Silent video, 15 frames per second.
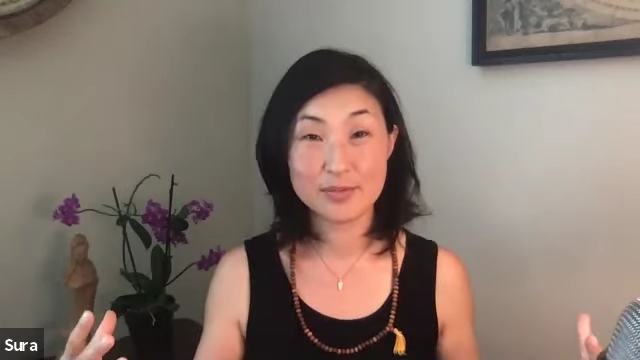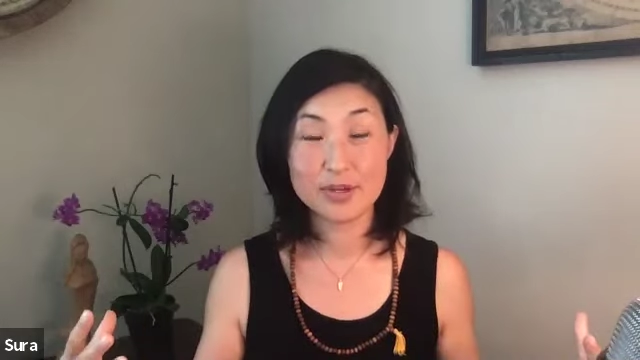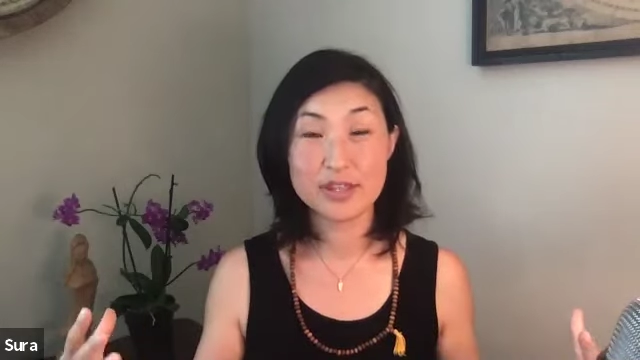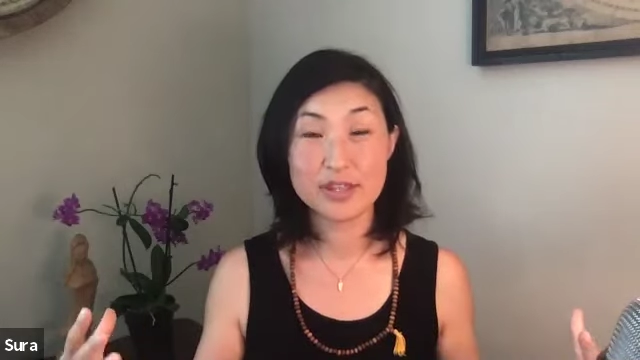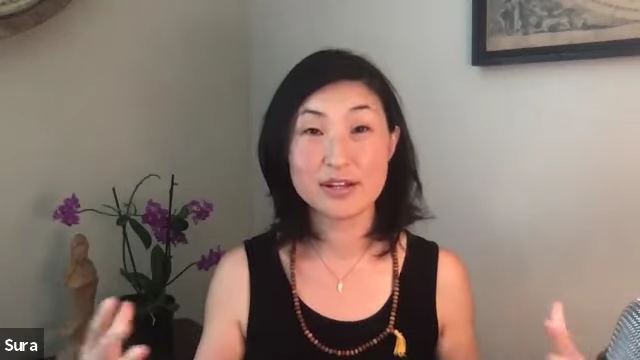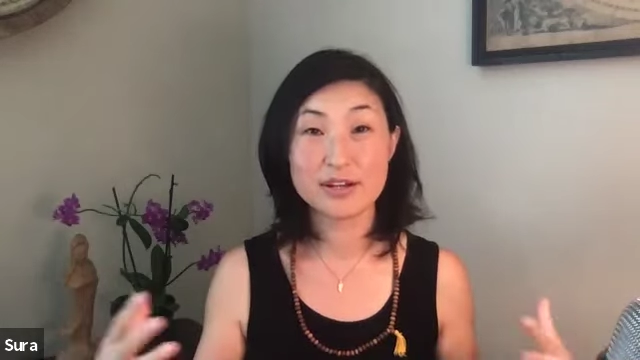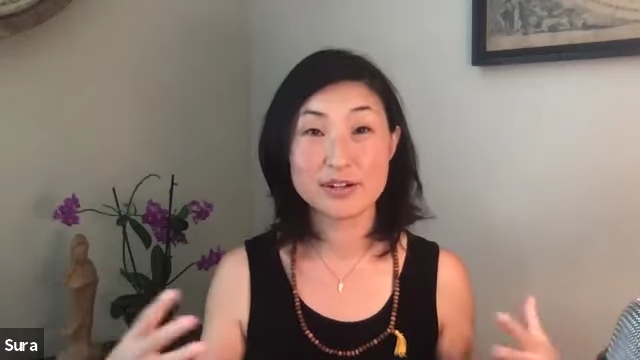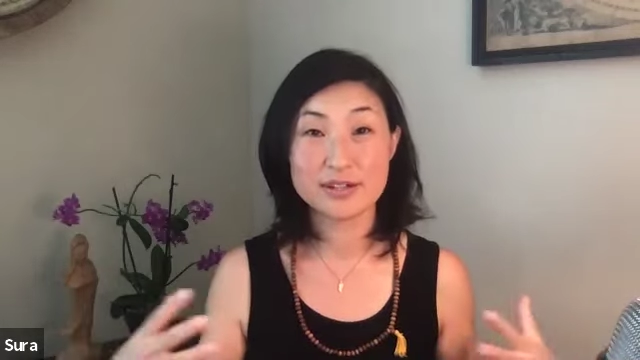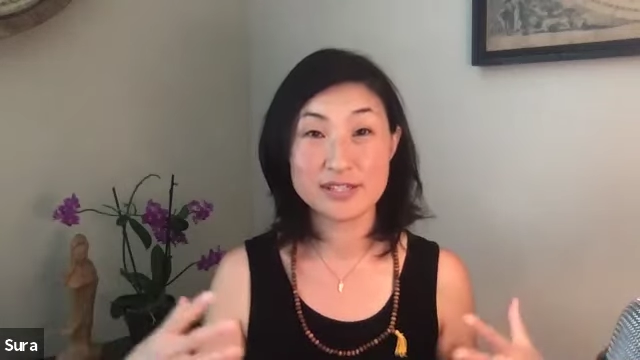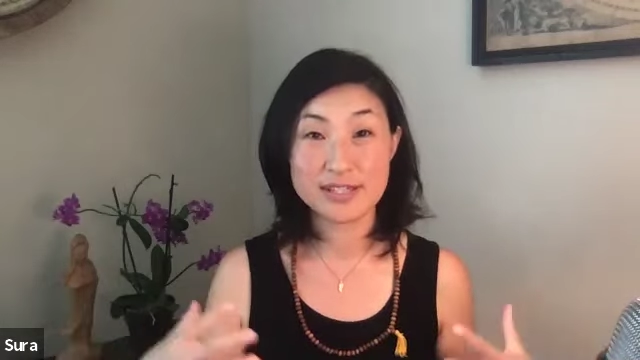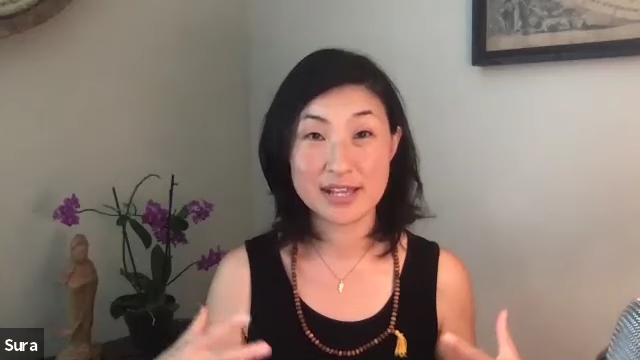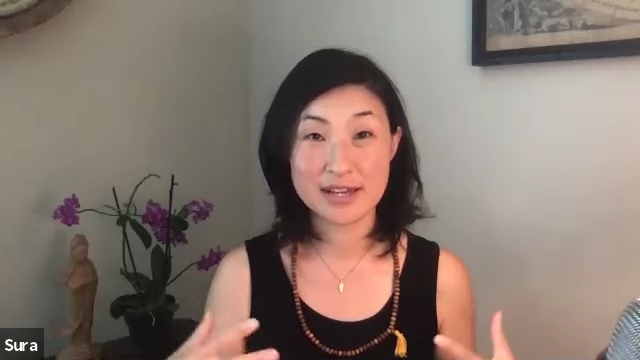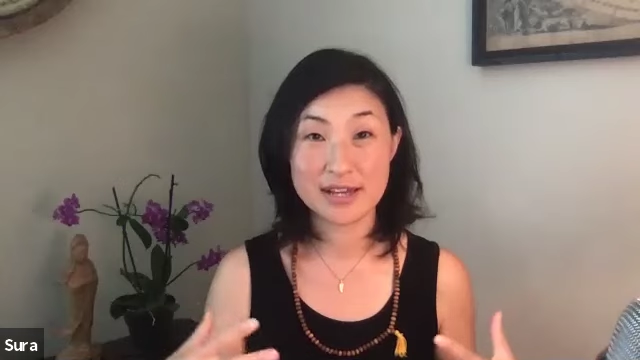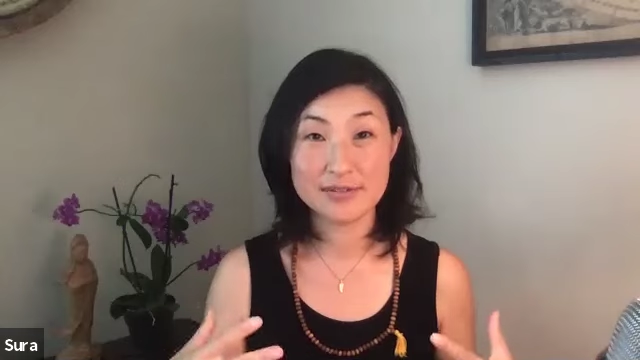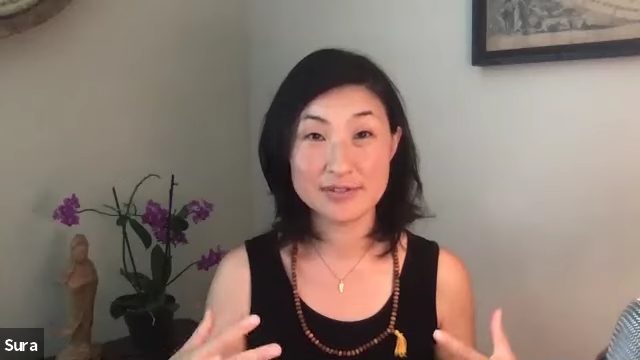within
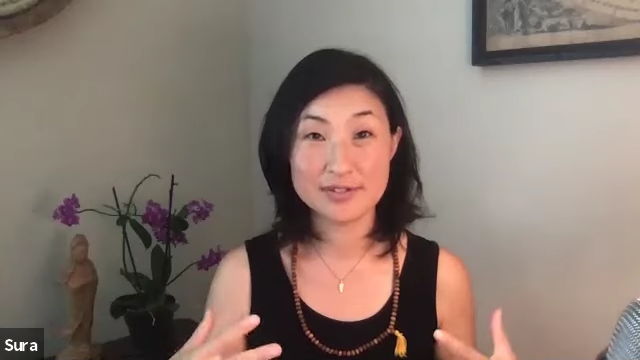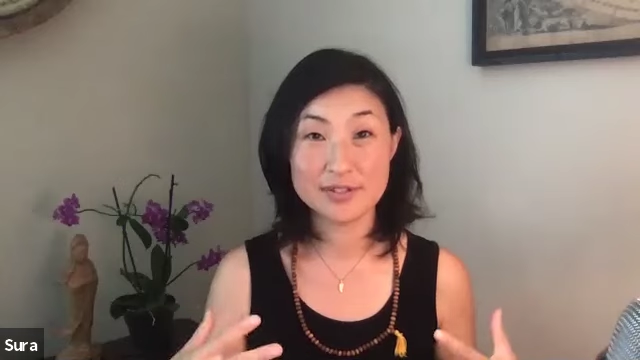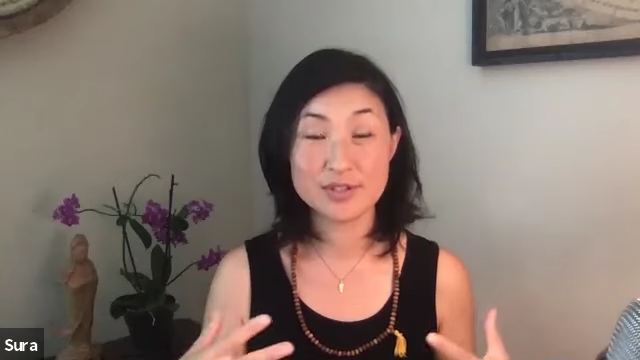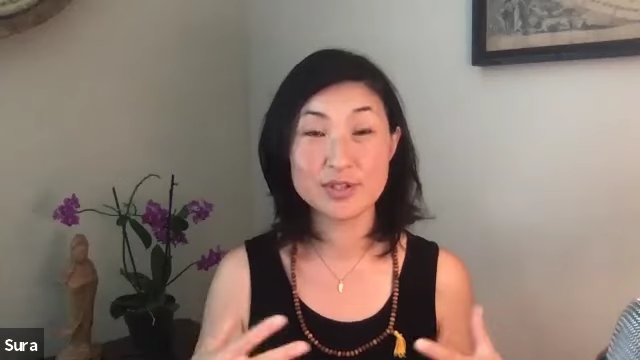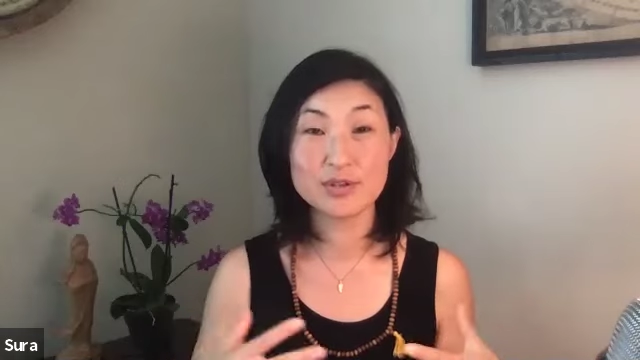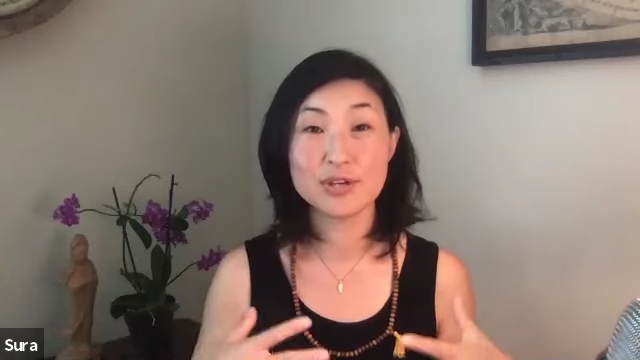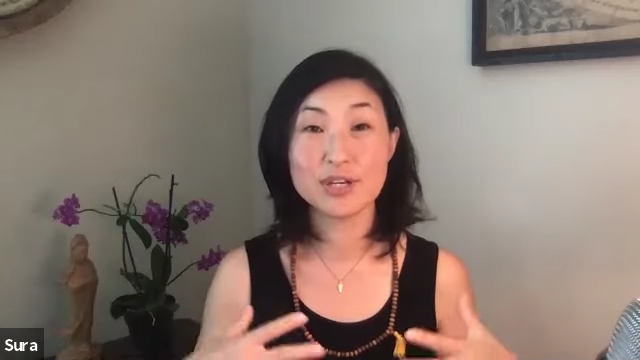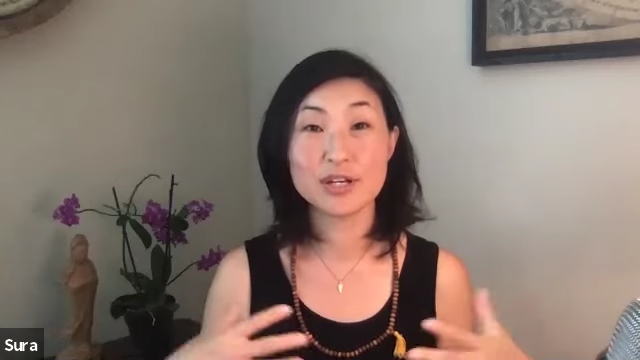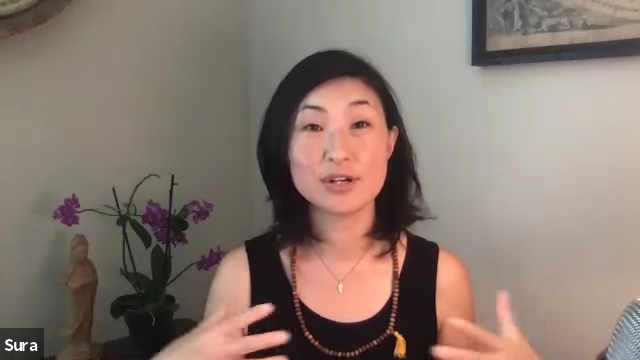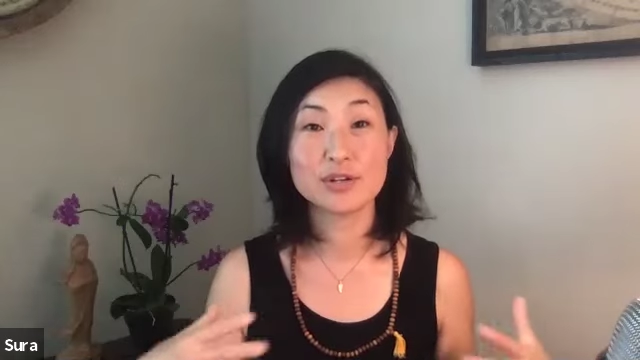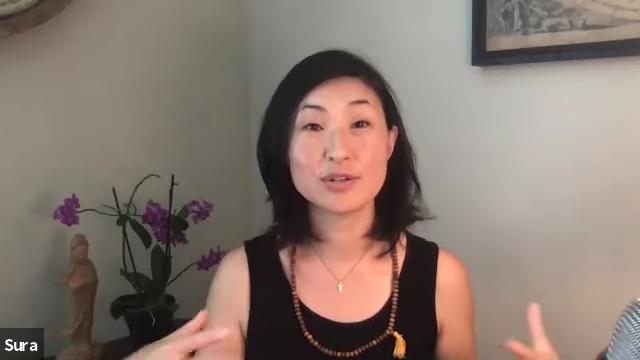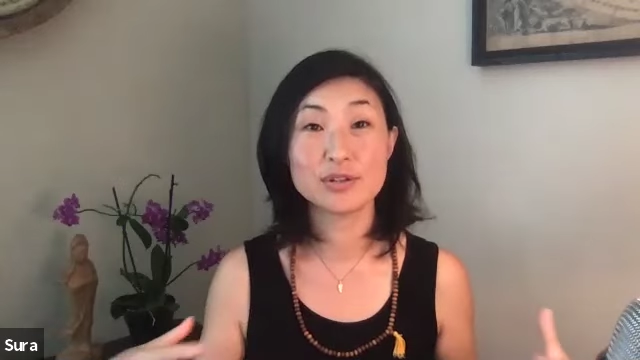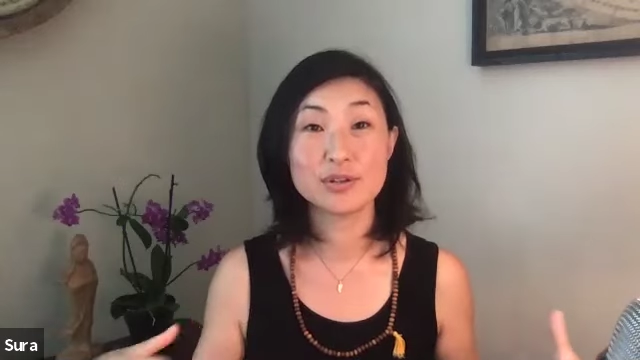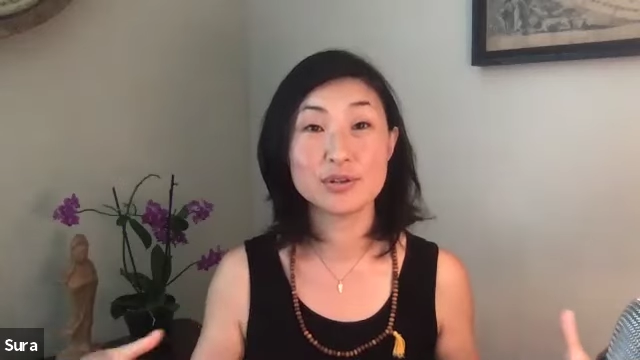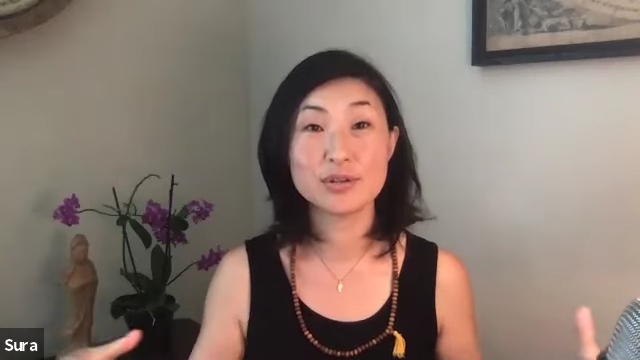ourselves to
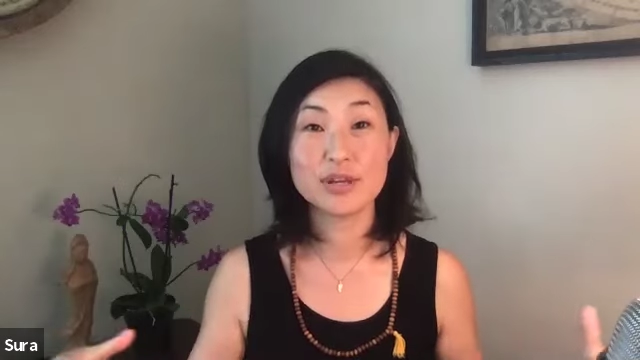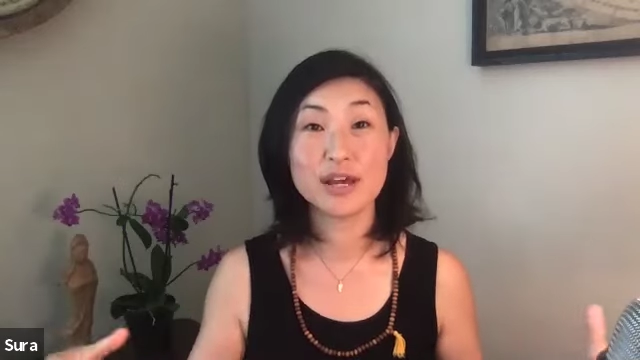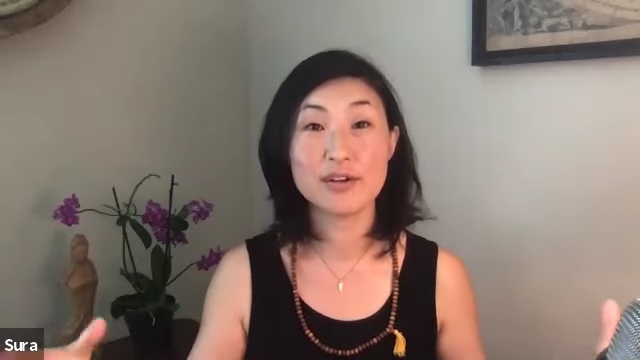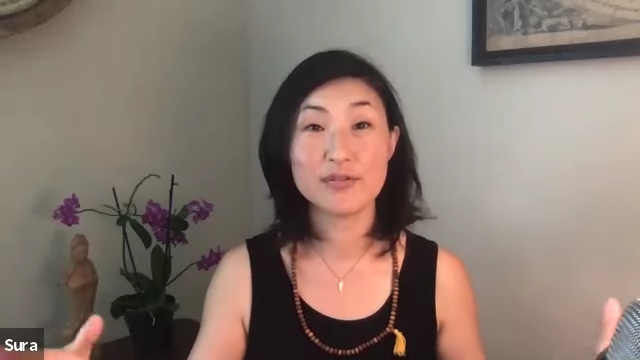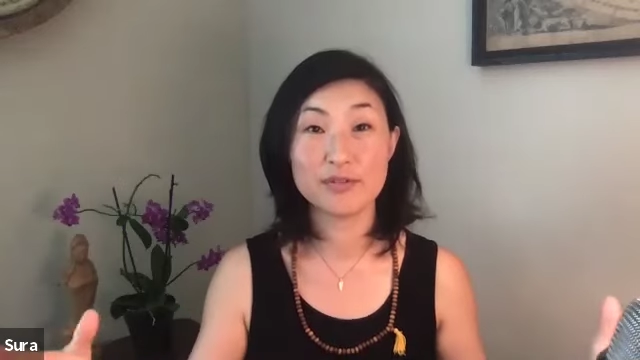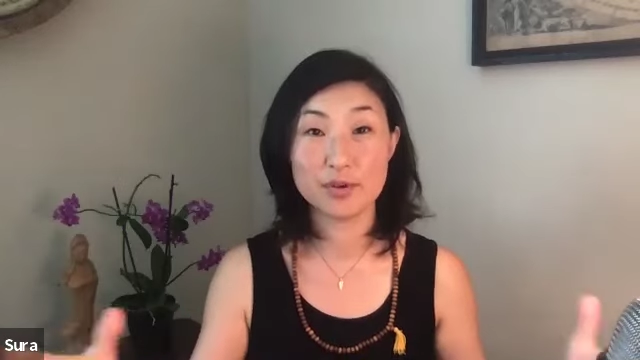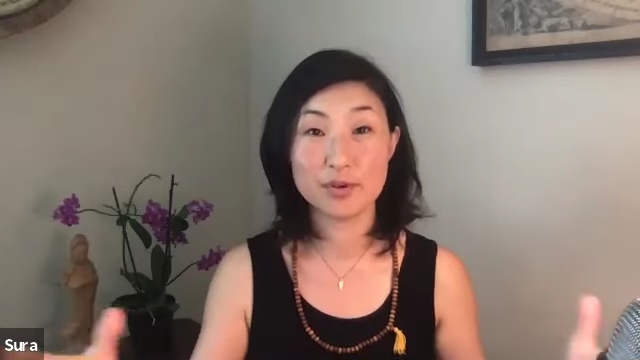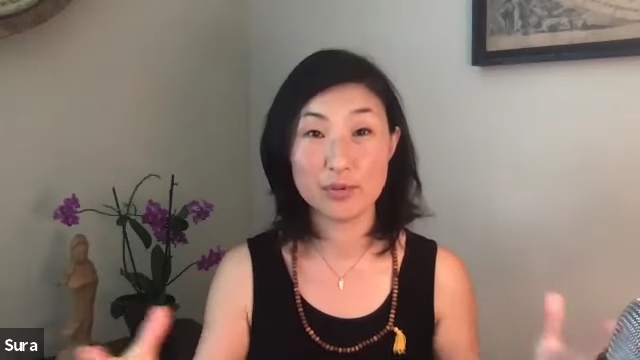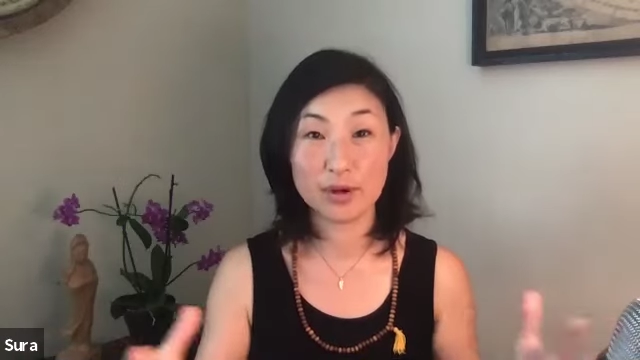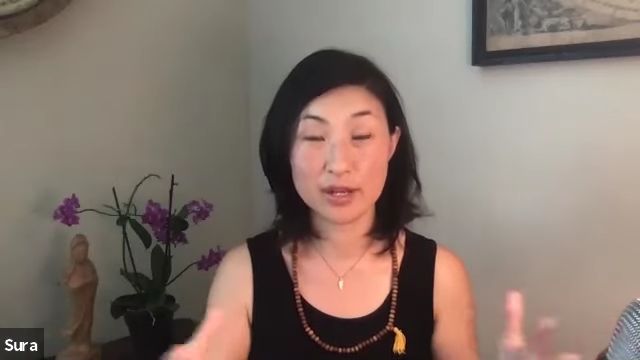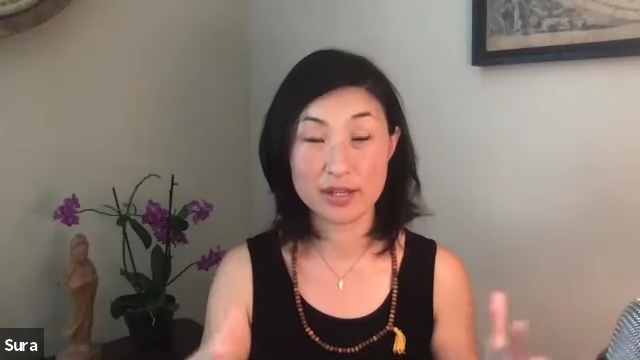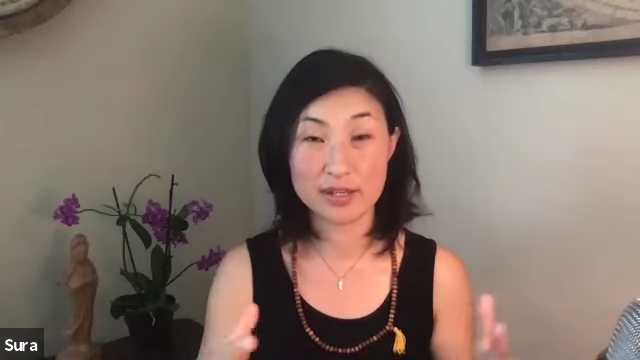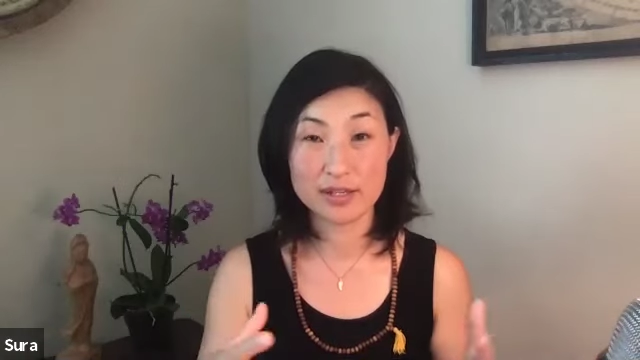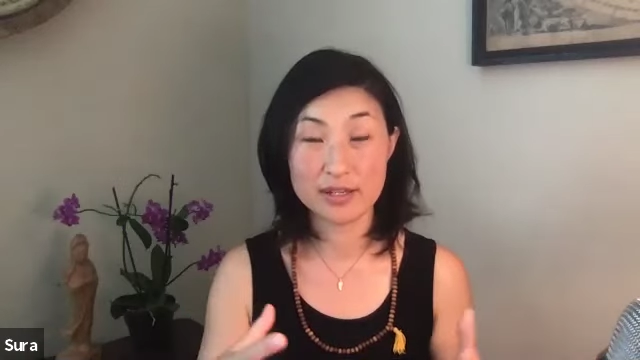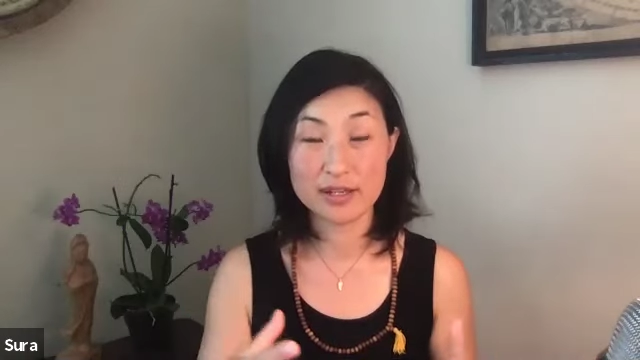include
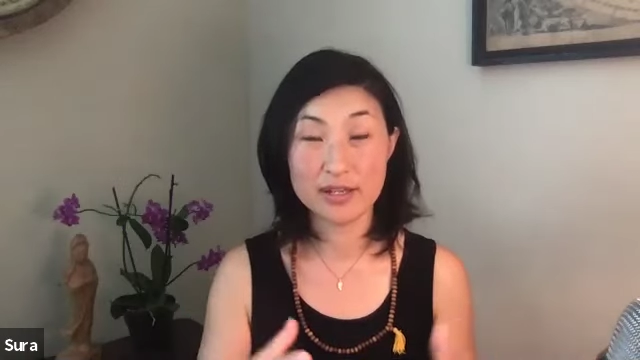everyone.